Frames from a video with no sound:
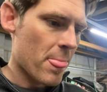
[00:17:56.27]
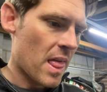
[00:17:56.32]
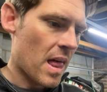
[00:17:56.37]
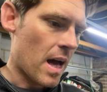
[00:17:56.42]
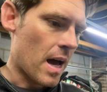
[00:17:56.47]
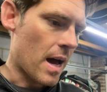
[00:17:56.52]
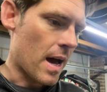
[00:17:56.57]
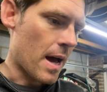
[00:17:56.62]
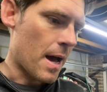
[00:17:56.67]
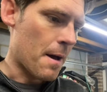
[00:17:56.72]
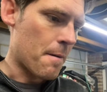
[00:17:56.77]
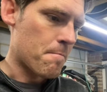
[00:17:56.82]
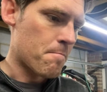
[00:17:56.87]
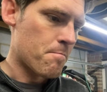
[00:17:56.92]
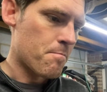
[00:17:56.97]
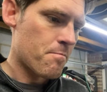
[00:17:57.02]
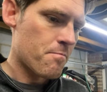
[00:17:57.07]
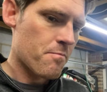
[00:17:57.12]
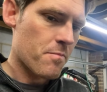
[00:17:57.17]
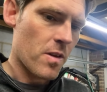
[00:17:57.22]

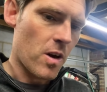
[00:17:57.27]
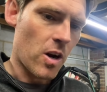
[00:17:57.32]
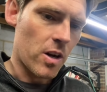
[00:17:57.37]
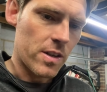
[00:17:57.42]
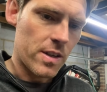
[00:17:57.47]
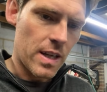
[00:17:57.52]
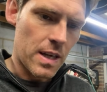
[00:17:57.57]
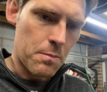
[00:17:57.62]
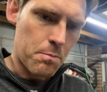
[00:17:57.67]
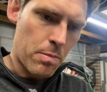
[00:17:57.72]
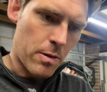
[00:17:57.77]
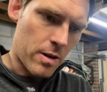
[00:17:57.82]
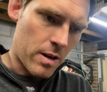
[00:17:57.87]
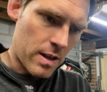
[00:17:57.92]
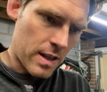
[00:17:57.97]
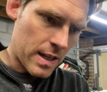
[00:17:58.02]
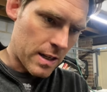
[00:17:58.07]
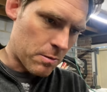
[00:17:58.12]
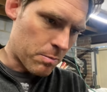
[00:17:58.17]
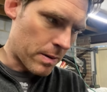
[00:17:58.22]
Um, I did put a
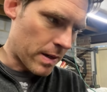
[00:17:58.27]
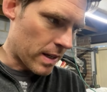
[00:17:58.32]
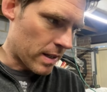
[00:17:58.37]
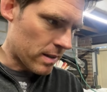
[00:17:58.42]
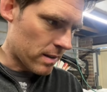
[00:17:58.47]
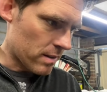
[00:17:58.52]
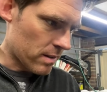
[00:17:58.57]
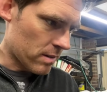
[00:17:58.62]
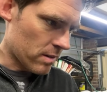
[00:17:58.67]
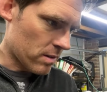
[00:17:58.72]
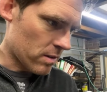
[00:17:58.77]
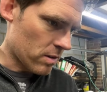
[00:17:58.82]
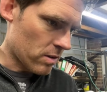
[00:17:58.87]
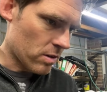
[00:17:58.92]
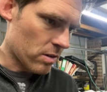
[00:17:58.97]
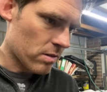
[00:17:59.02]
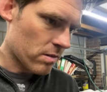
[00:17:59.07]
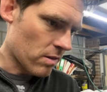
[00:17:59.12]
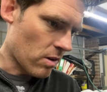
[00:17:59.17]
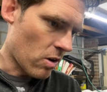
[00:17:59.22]
little bit
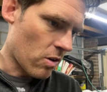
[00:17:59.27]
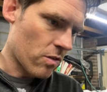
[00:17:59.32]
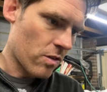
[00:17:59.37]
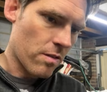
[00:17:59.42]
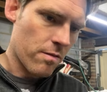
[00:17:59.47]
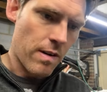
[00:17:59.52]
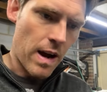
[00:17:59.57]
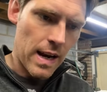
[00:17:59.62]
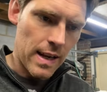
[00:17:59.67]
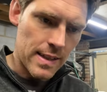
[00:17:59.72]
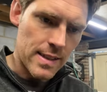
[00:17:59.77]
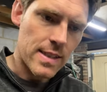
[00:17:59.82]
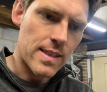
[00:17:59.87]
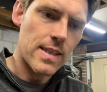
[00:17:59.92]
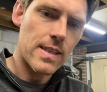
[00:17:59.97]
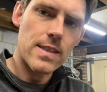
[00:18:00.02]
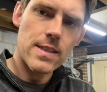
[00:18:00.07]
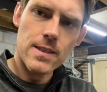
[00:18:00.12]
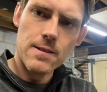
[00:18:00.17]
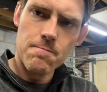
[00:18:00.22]
on the
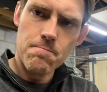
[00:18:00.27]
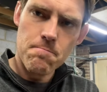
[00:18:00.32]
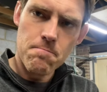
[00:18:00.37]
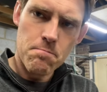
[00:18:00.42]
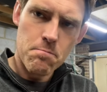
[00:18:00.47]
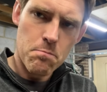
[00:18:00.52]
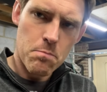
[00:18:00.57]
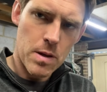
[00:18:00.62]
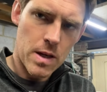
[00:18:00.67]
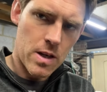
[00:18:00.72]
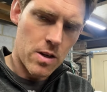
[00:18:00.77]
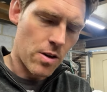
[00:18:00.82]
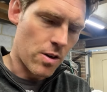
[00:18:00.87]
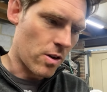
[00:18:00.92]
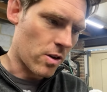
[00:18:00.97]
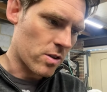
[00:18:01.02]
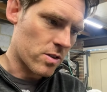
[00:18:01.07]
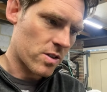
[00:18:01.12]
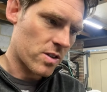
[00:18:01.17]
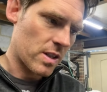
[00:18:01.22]
valances
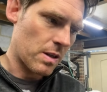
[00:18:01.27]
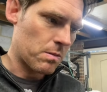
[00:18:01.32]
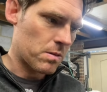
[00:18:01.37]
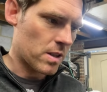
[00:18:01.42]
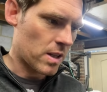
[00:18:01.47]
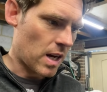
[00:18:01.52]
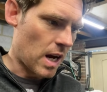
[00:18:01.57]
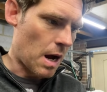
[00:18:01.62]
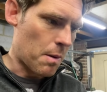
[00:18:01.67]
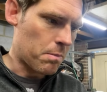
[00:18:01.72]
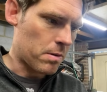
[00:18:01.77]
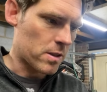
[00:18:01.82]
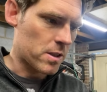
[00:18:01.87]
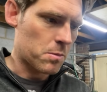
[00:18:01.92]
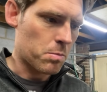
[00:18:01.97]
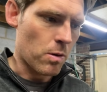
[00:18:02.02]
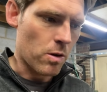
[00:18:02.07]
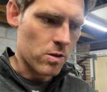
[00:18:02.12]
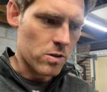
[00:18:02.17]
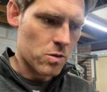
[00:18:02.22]
because there was a couple of
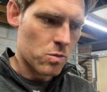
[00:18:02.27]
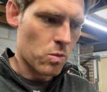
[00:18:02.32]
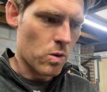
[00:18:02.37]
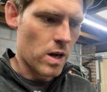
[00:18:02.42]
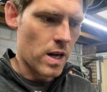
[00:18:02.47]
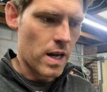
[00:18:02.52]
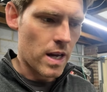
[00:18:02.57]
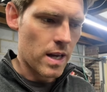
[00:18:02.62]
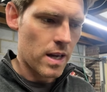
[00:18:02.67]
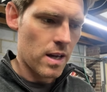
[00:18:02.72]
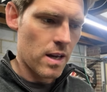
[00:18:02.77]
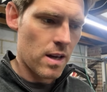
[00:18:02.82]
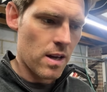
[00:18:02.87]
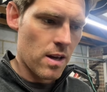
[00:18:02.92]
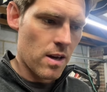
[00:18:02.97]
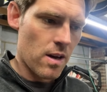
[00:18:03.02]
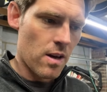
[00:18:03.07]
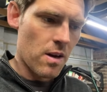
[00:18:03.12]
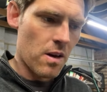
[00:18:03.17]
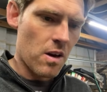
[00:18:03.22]
spots where
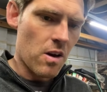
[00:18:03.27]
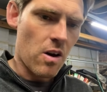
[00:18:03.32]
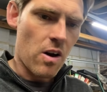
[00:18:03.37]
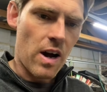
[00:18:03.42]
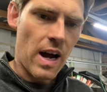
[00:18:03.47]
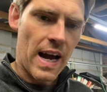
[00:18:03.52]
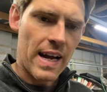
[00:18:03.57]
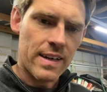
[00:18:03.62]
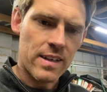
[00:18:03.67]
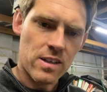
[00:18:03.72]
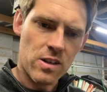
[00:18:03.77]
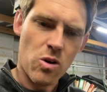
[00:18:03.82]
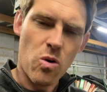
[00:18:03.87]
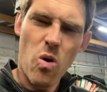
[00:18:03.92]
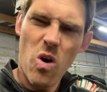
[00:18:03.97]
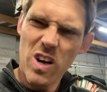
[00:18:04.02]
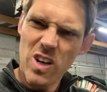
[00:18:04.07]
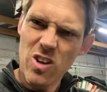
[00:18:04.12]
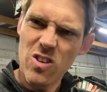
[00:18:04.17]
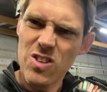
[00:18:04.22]
I hadn't quite got